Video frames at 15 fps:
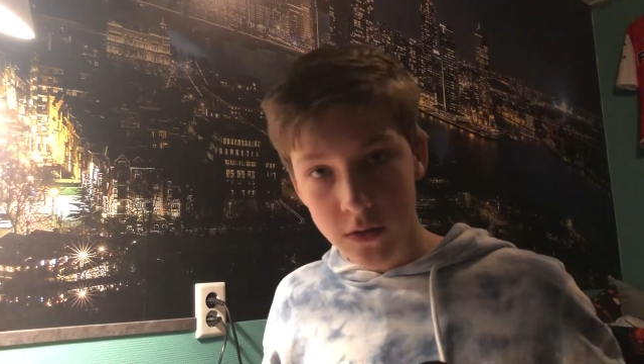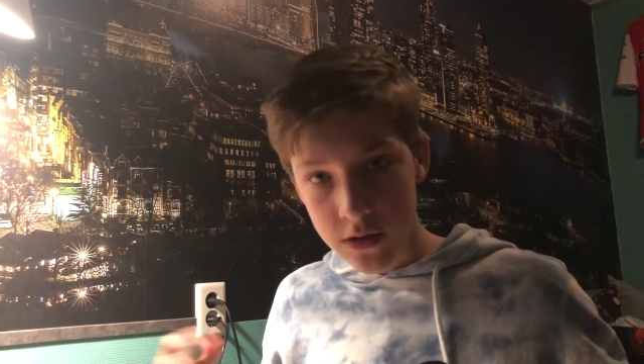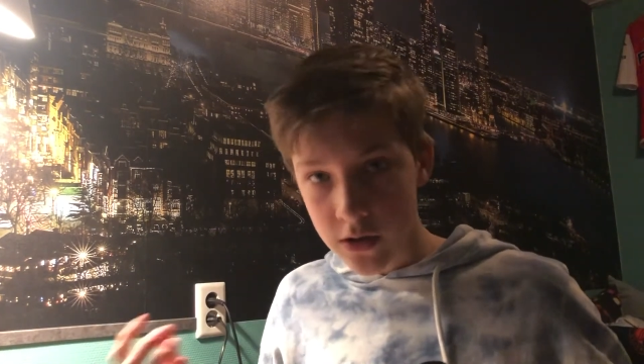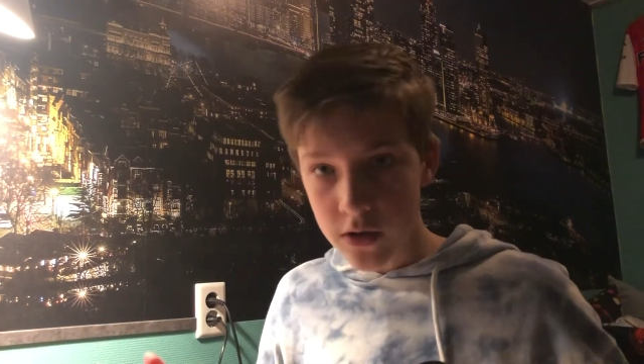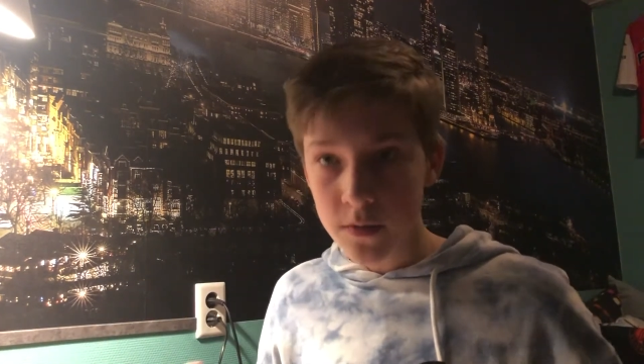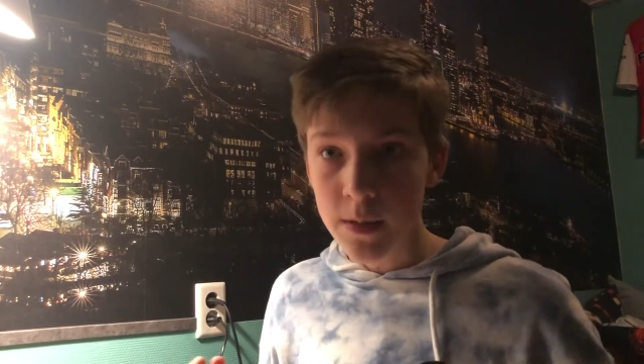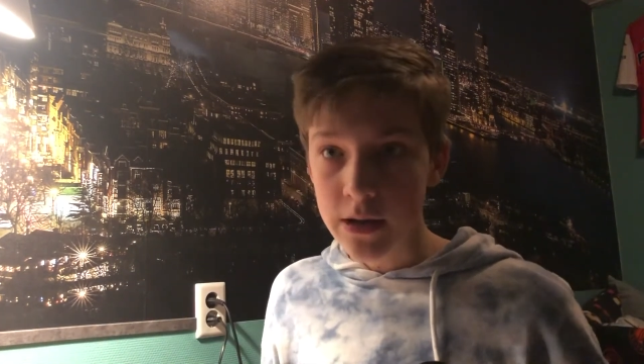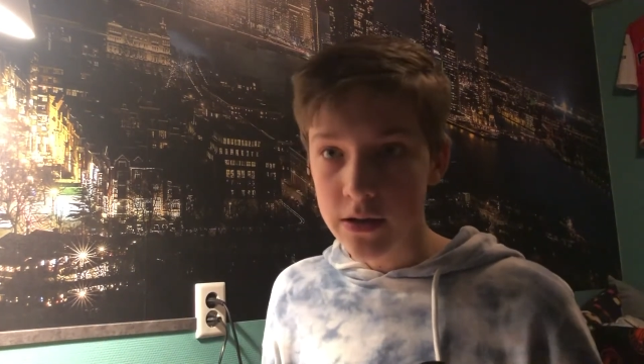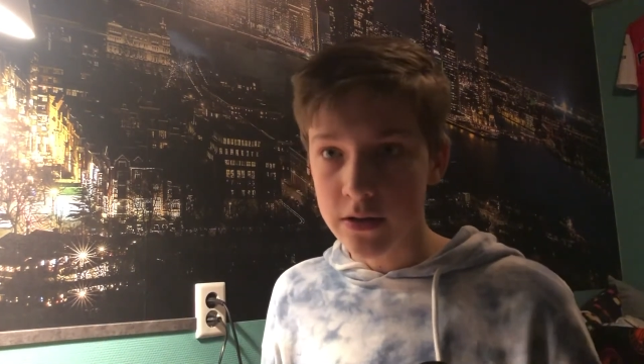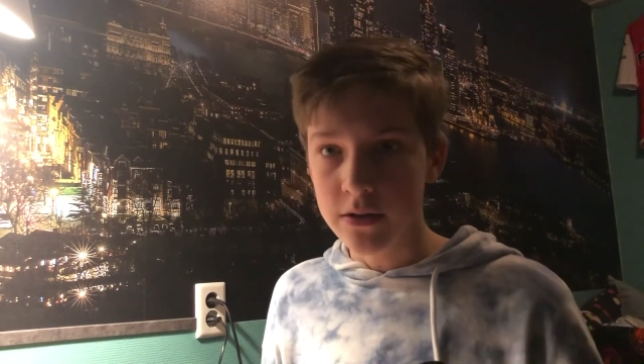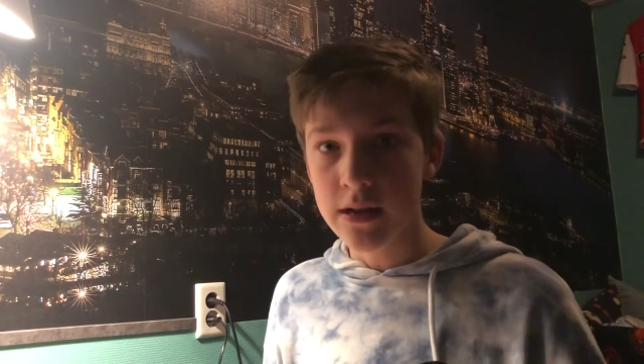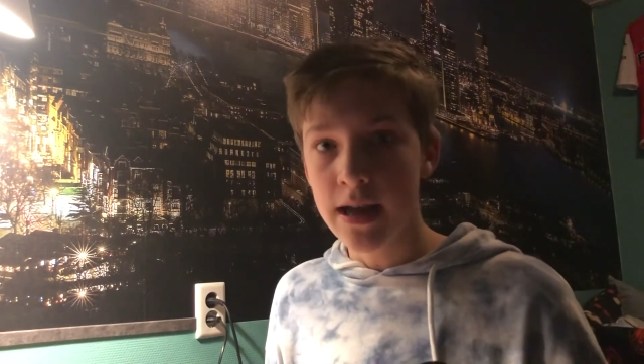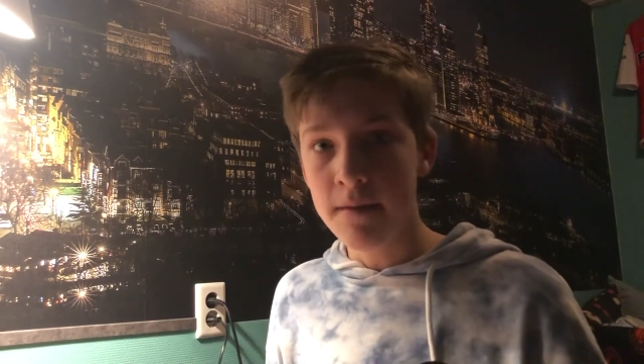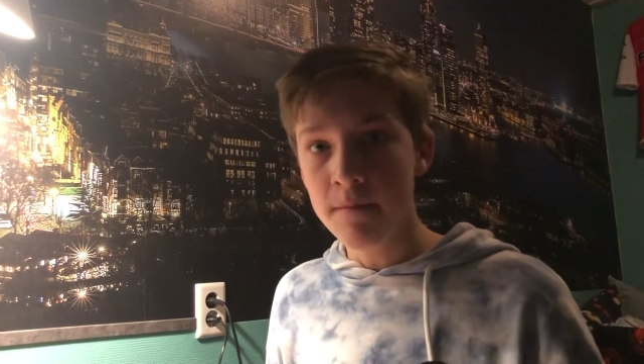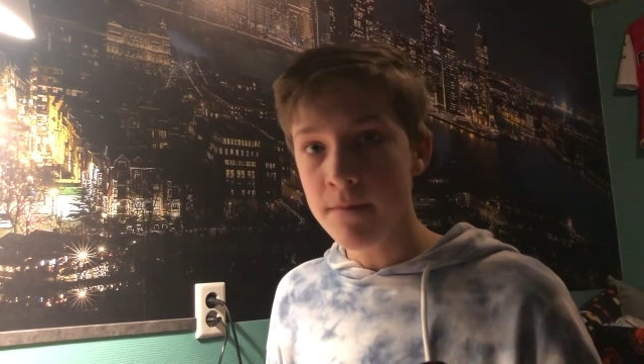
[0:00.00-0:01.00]
I will talk about
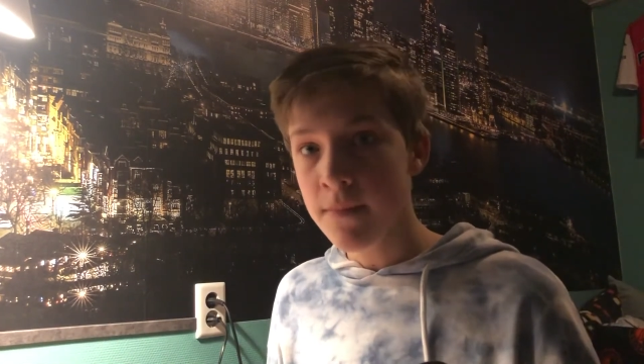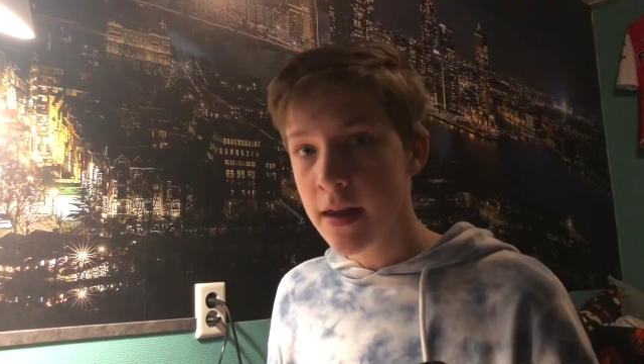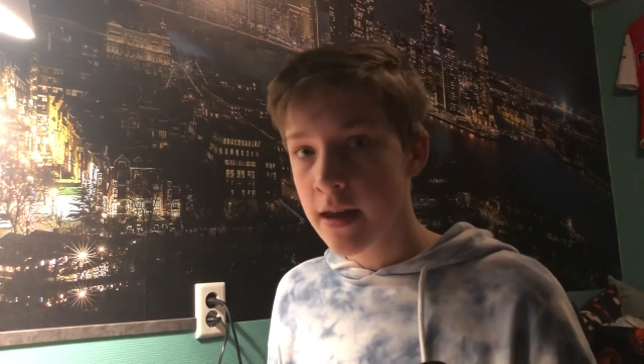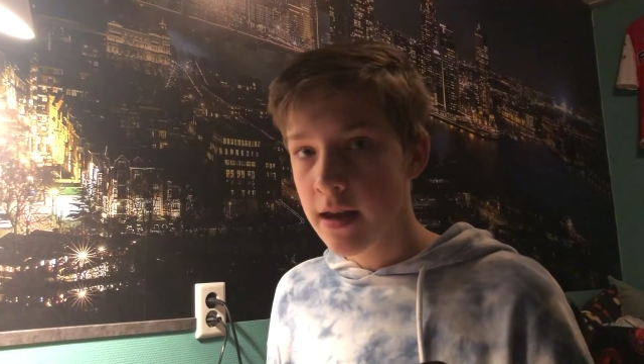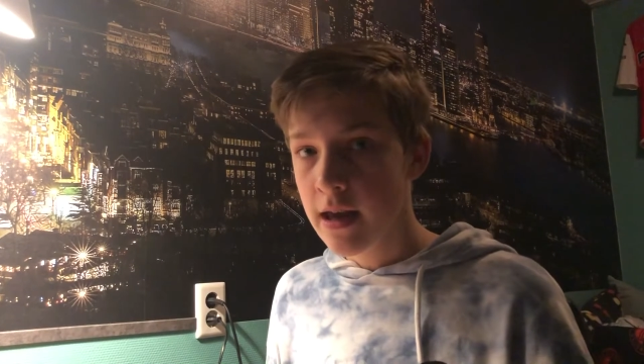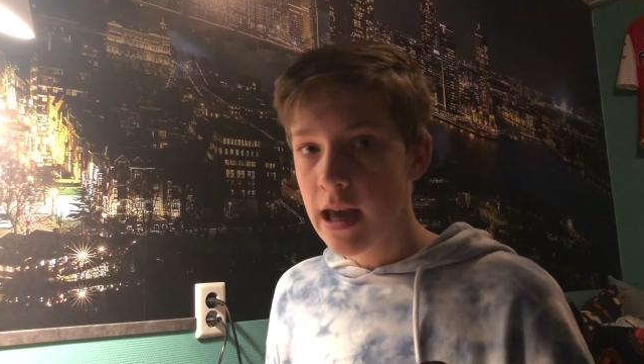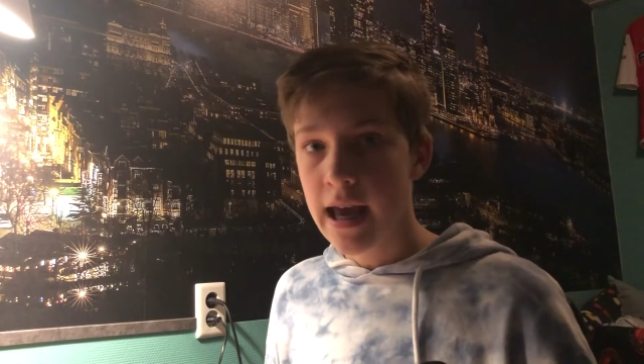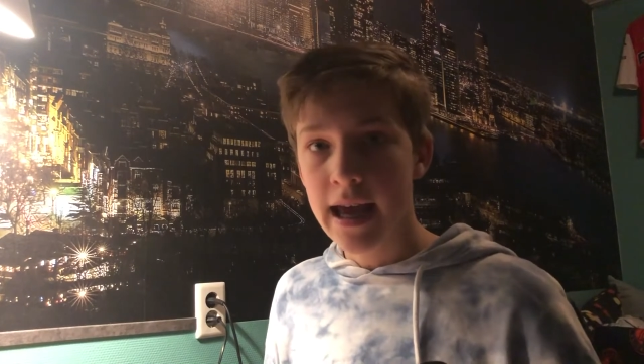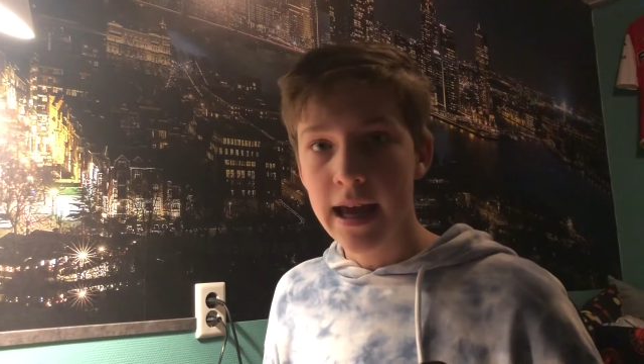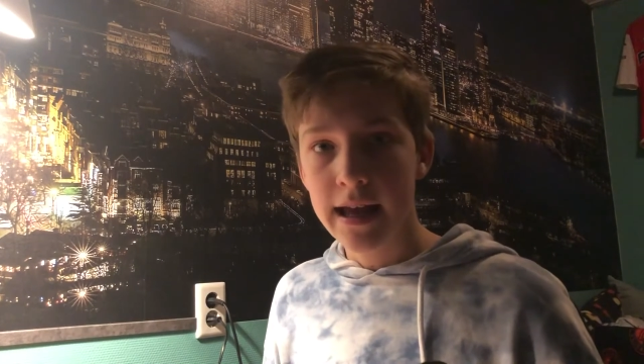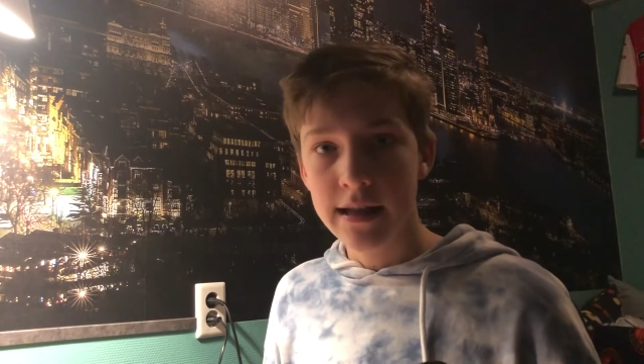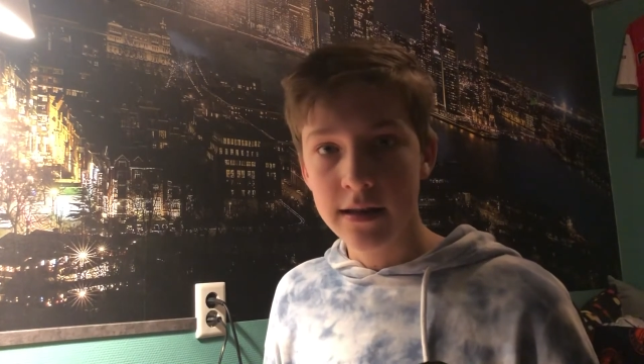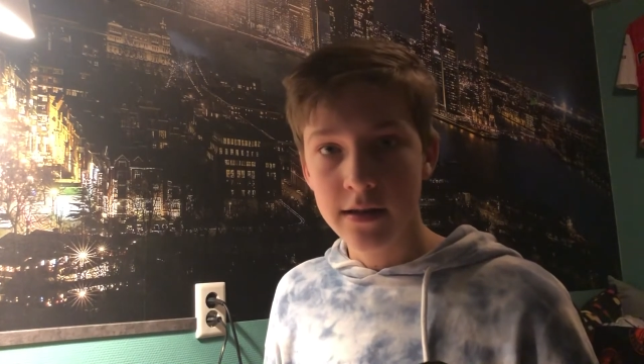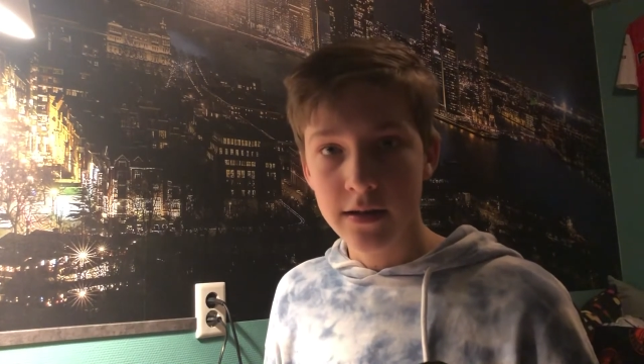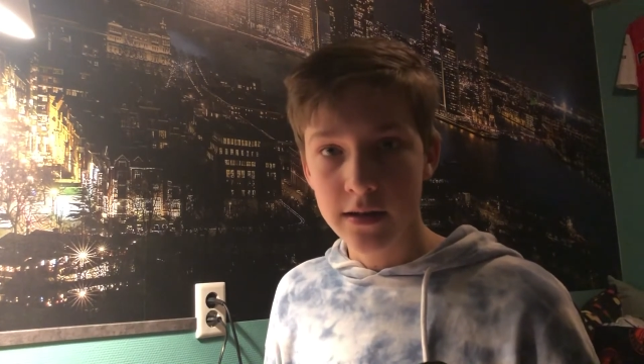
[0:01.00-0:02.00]
all them
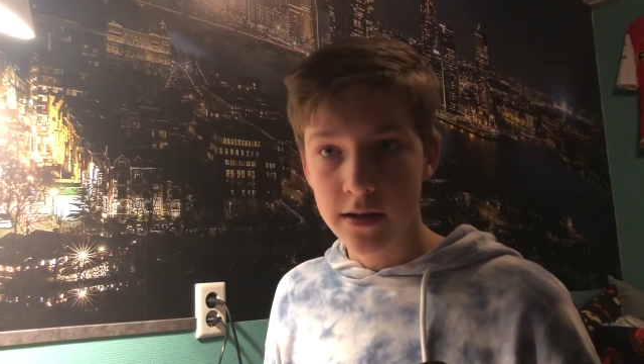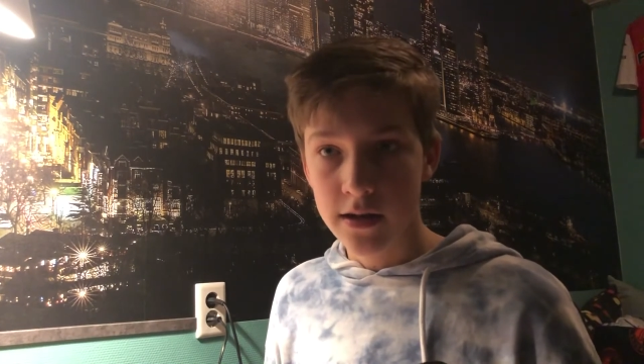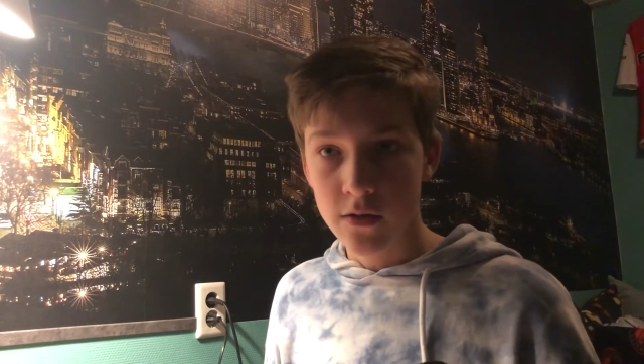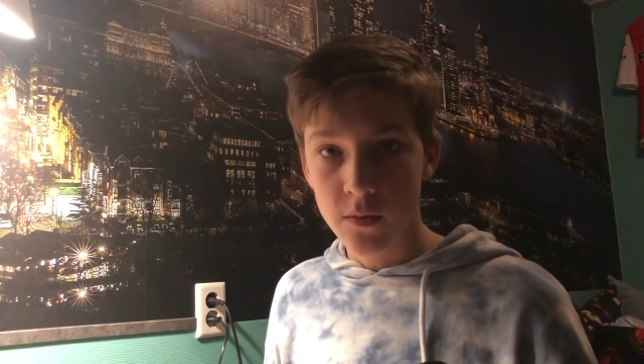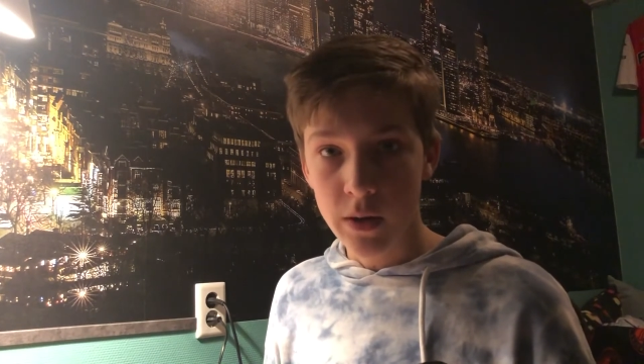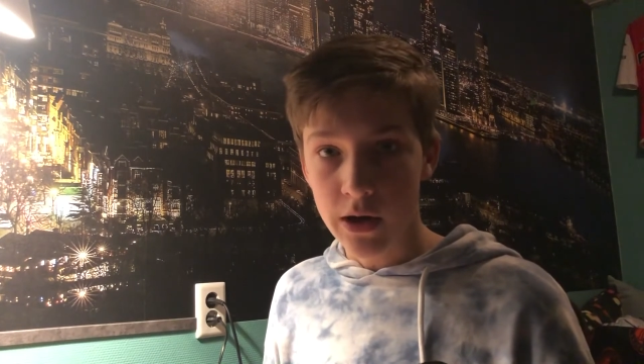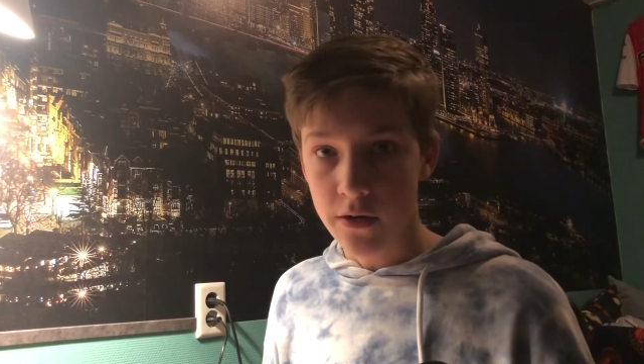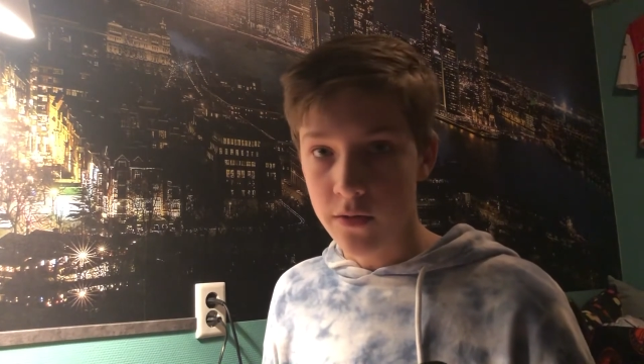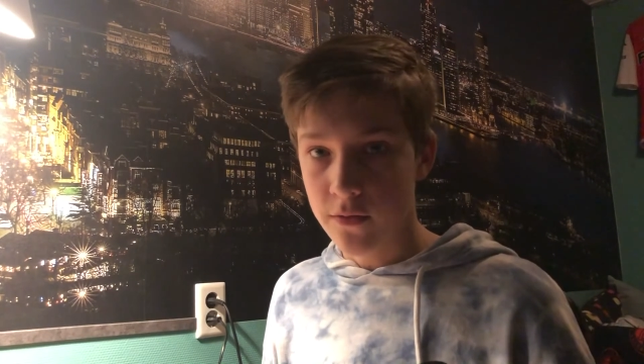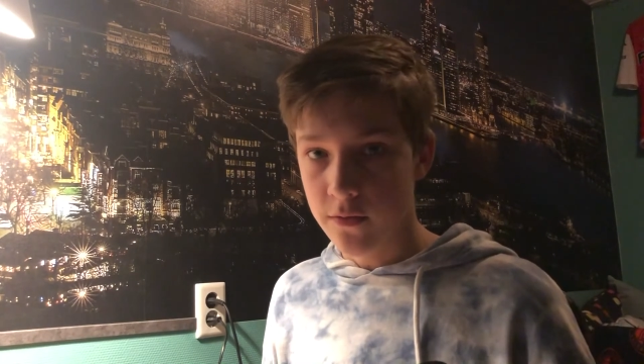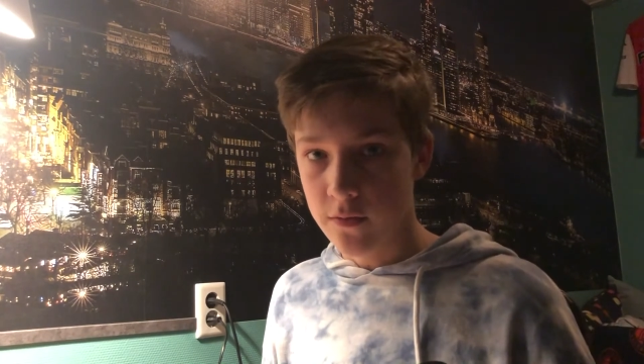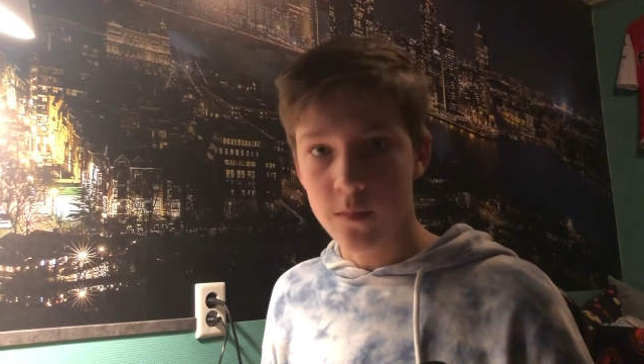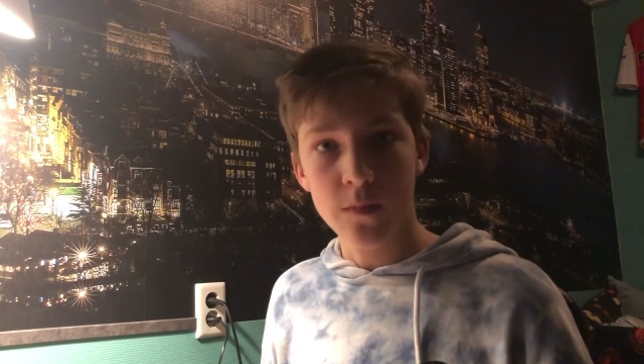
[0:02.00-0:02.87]
and I will